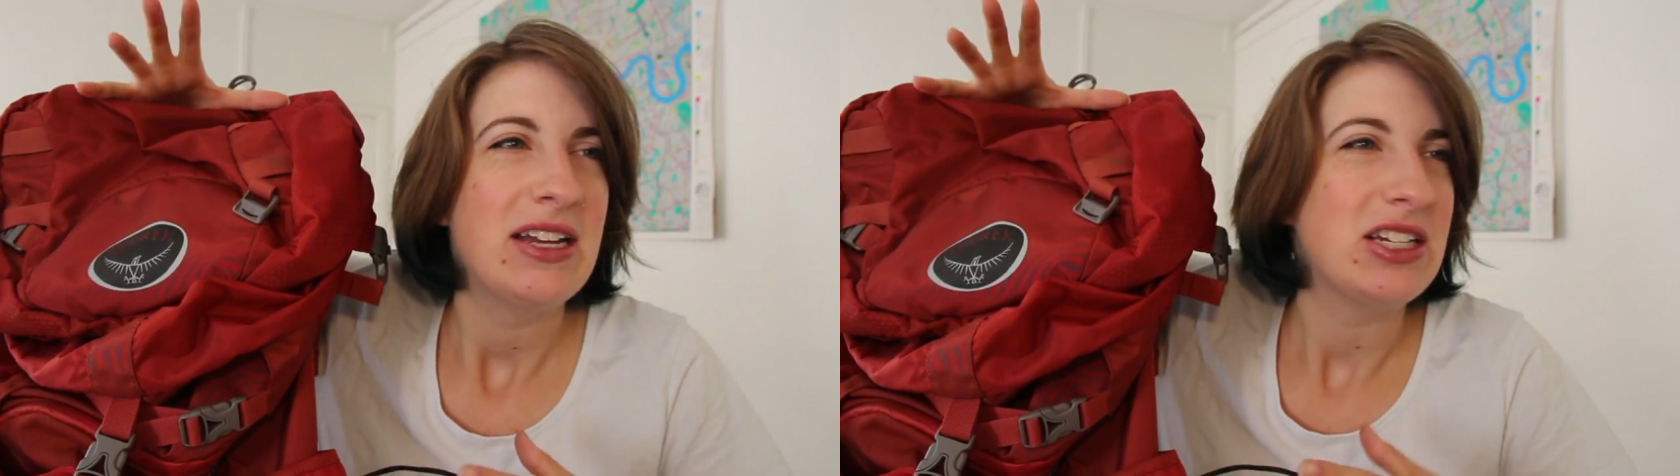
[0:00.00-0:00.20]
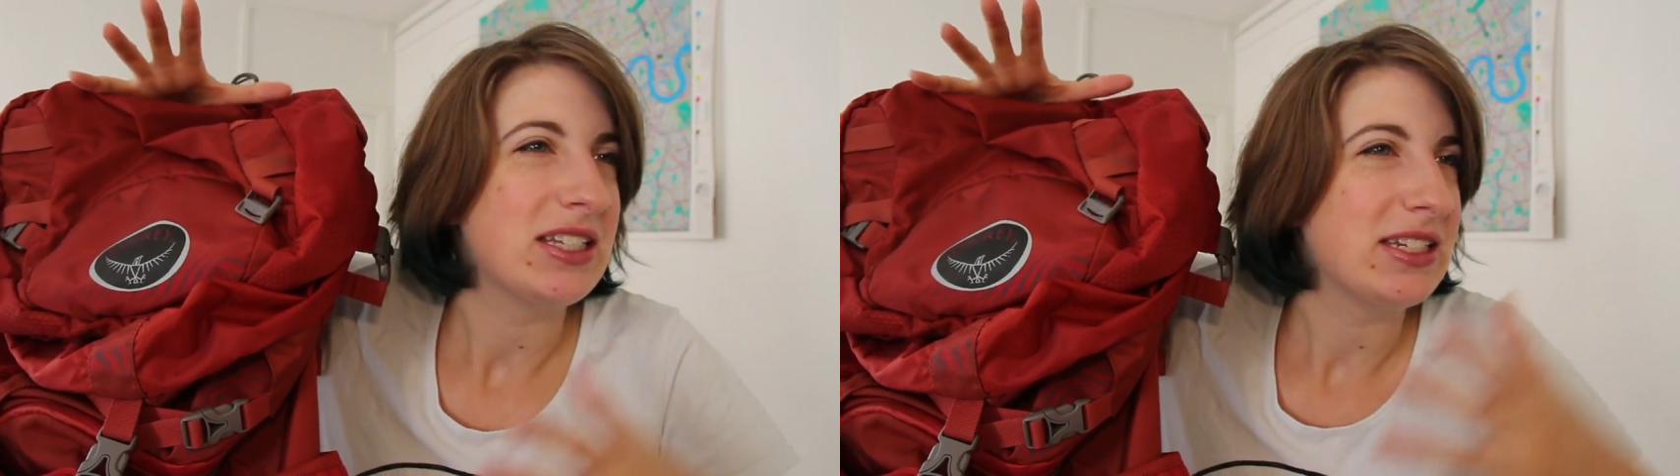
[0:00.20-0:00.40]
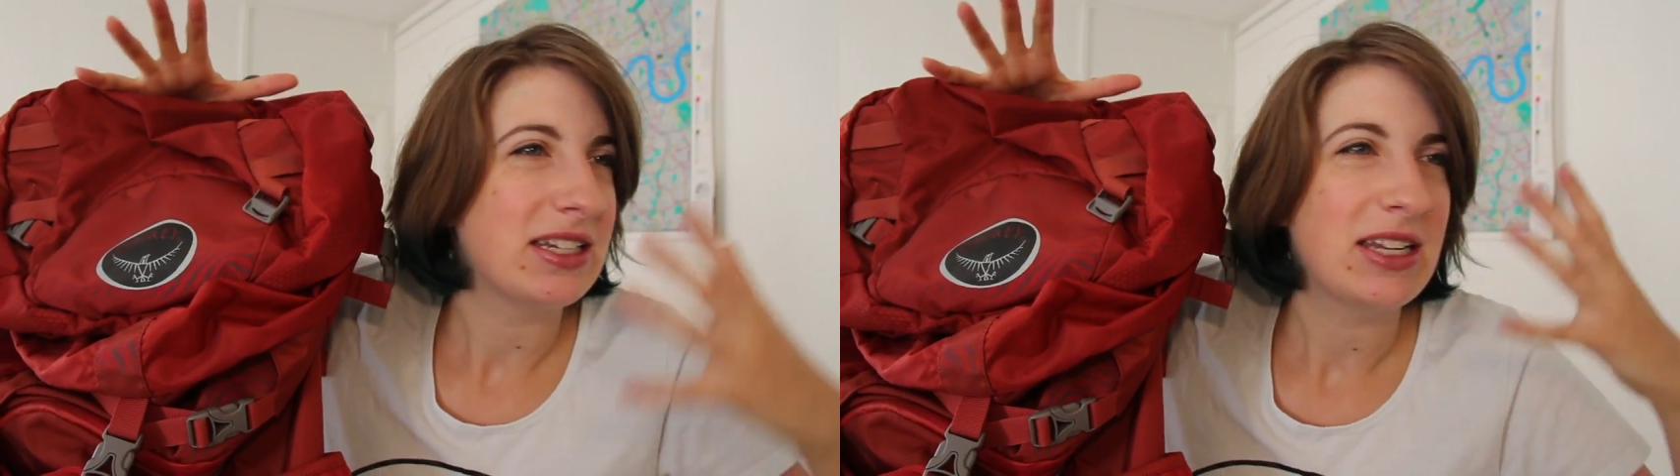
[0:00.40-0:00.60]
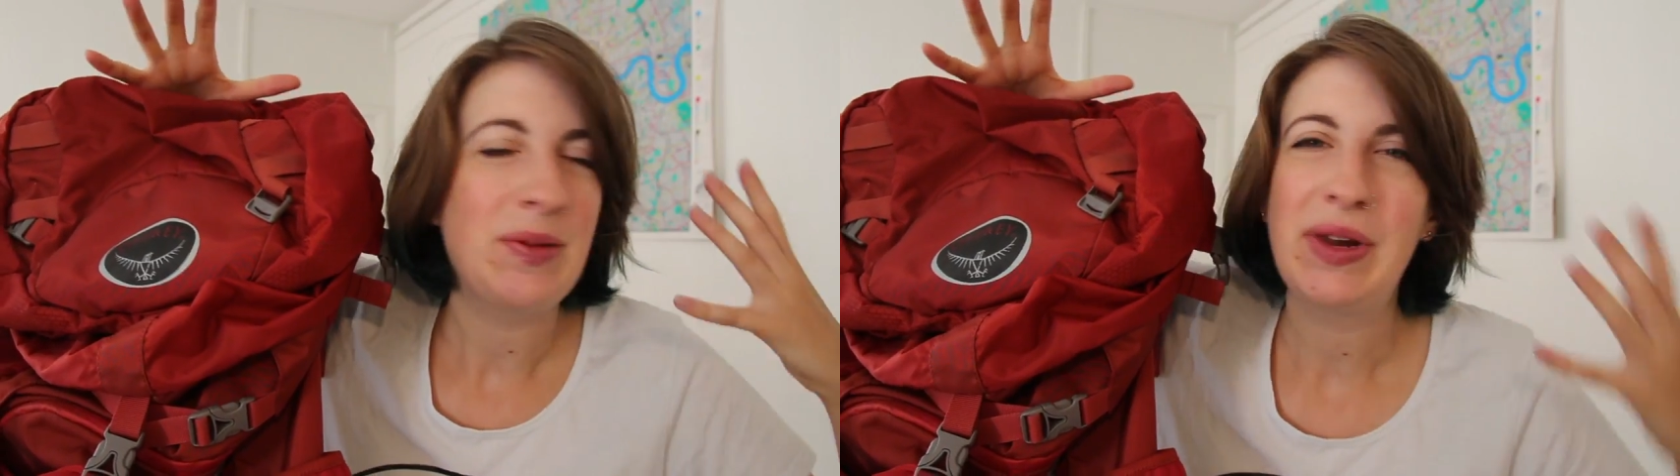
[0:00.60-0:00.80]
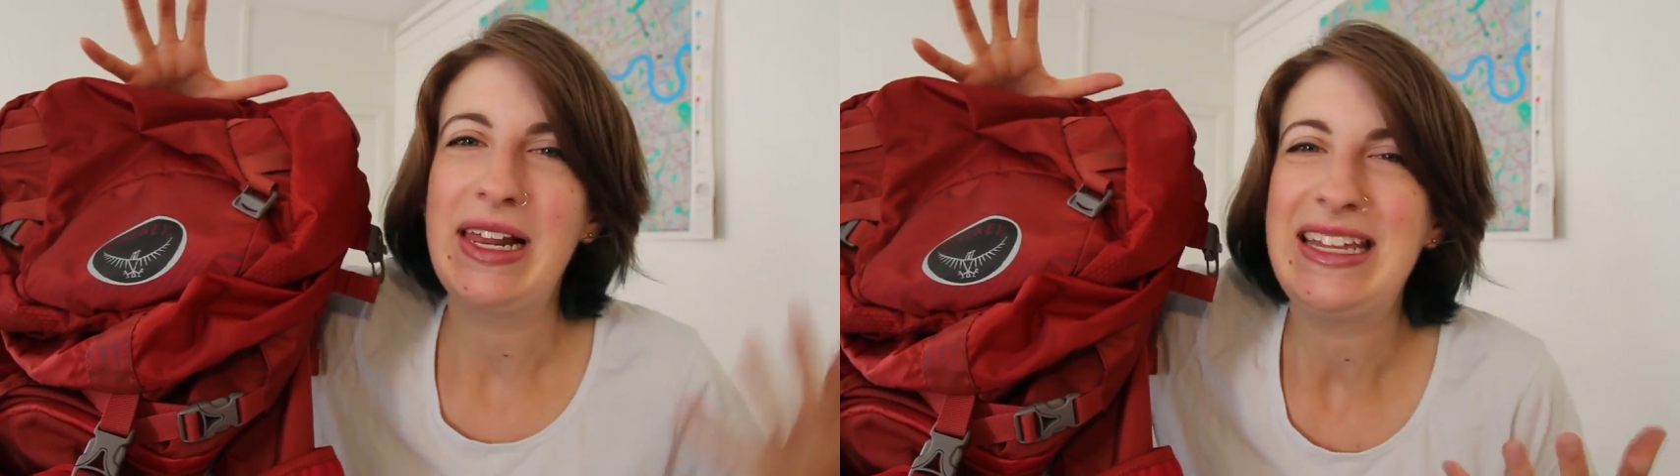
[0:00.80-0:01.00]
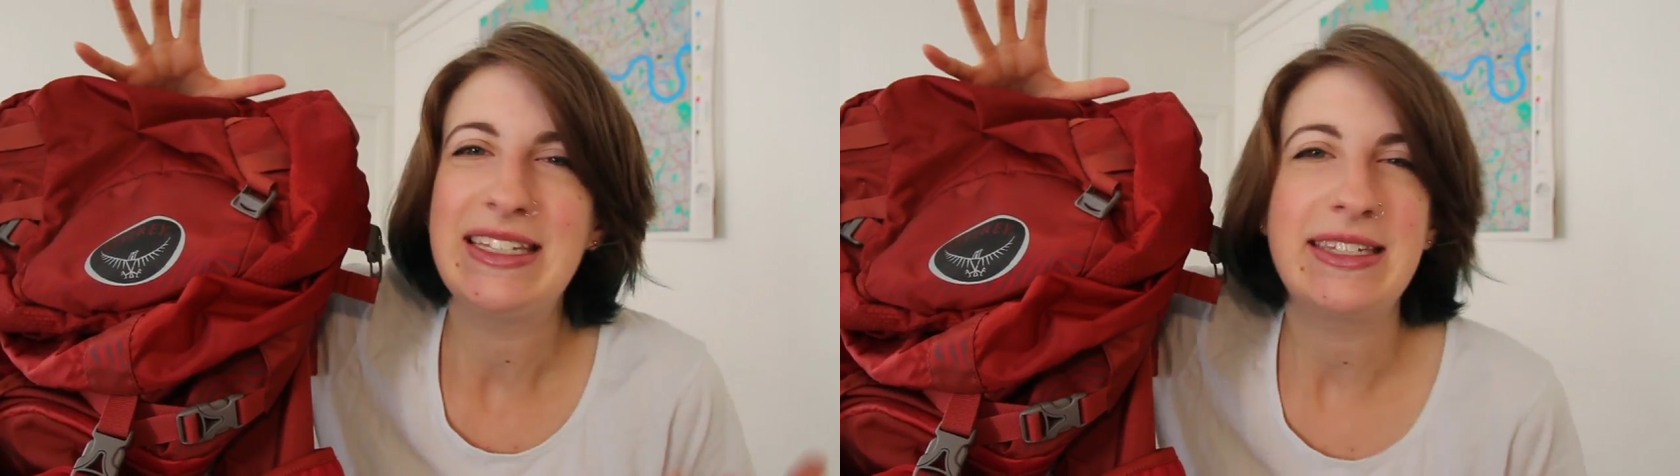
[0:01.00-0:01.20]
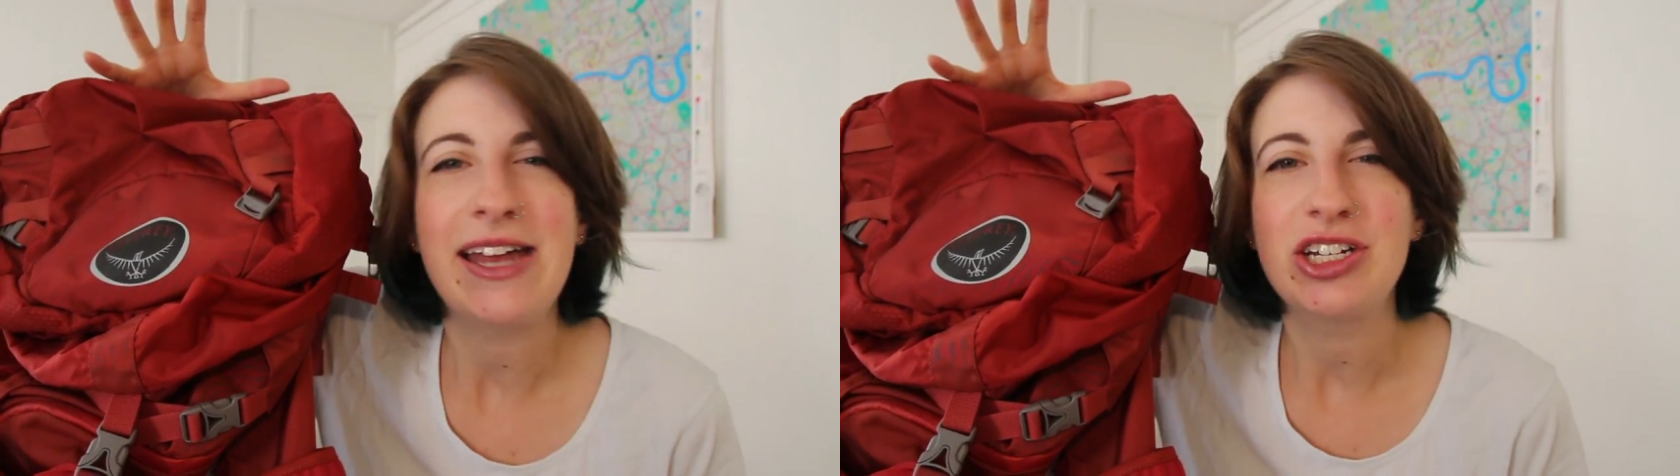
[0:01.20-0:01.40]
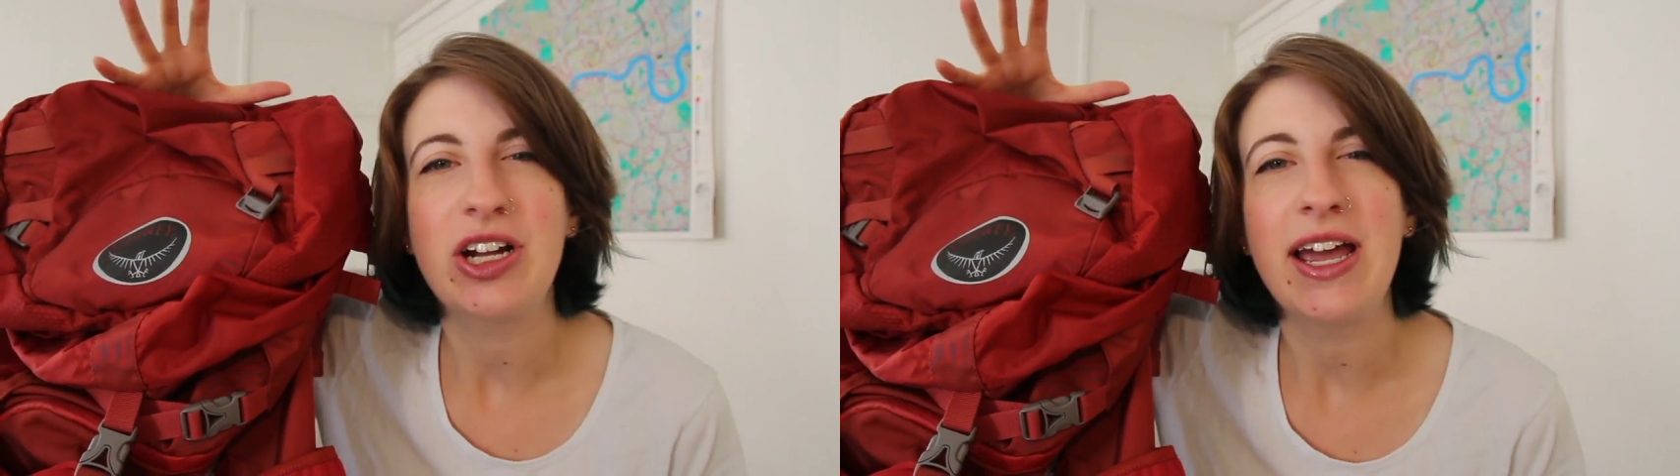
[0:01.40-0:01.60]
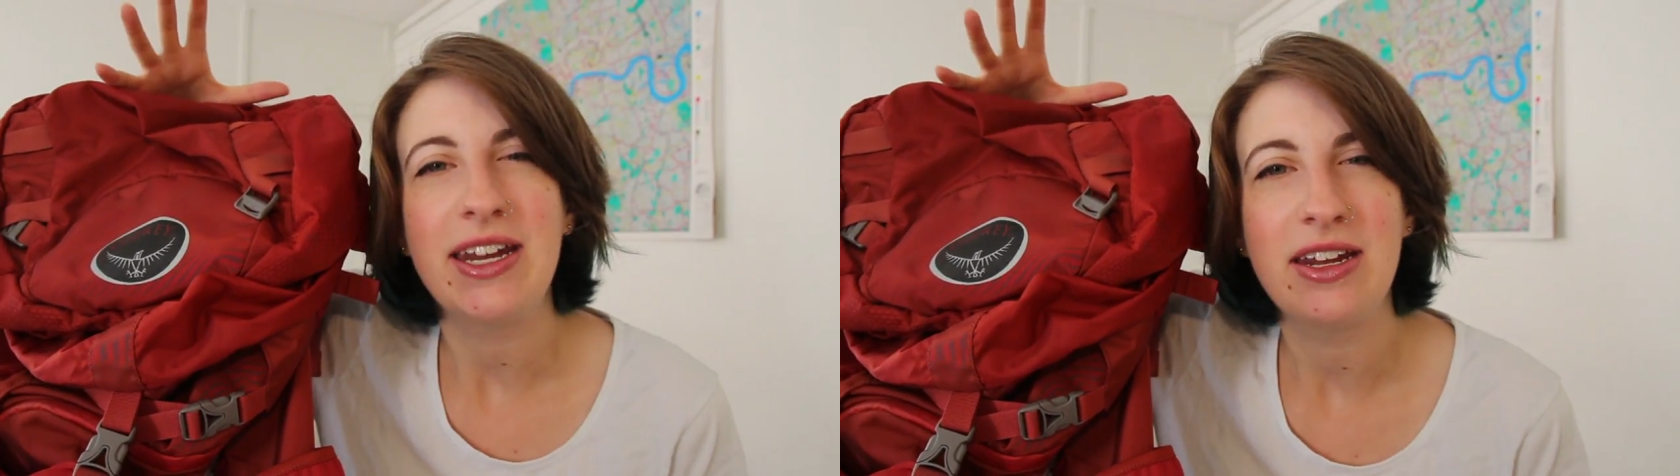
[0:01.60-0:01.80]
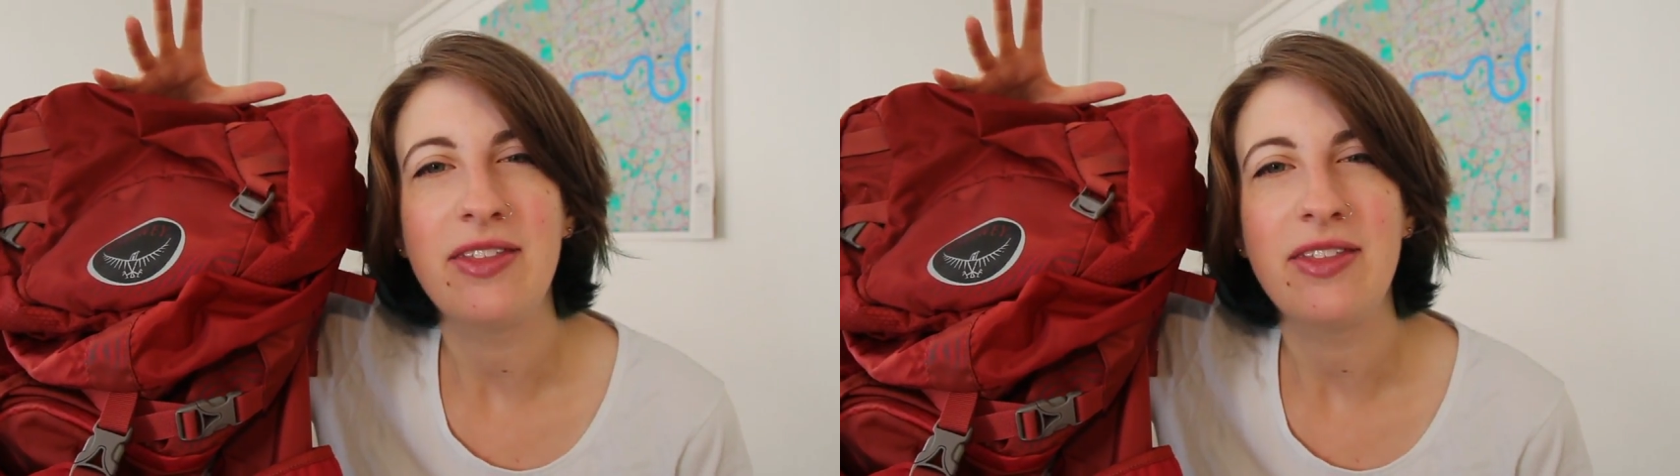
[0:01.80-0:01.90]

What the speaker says: just completely saturated